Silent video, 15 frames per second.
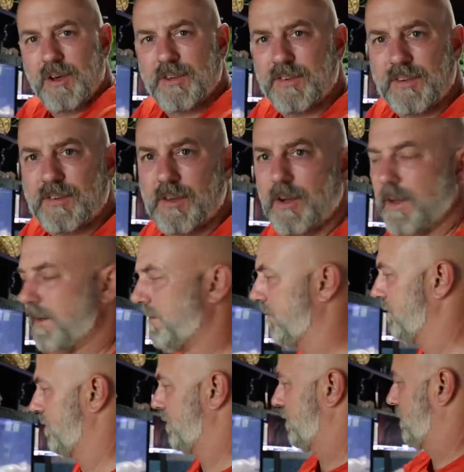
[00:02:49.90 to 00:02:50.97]
looks as good.
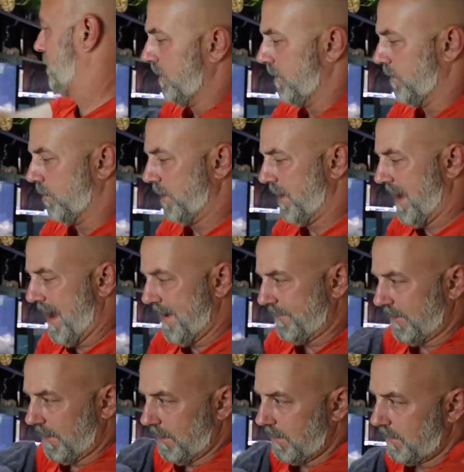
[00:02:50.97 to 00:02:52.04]
You have
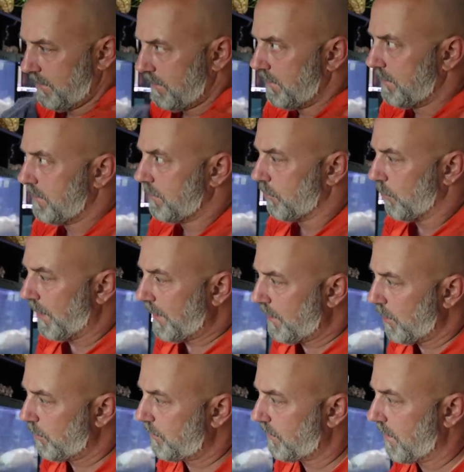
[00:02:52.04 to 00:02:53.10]
to
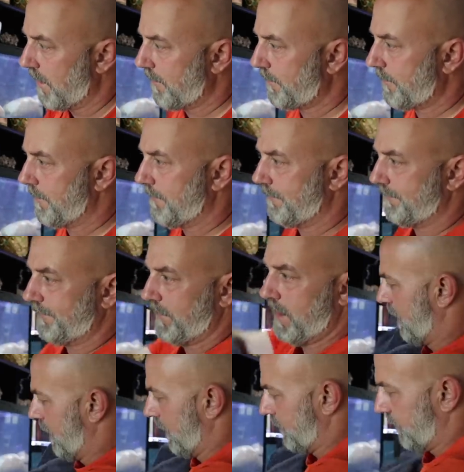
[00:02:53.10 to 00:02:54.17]
redo stuff.
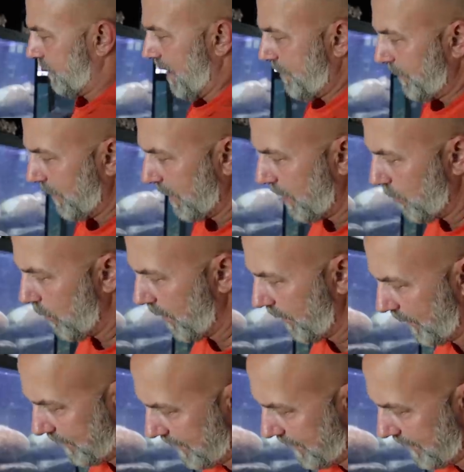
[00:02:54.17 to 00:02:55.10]
It's definitely one of the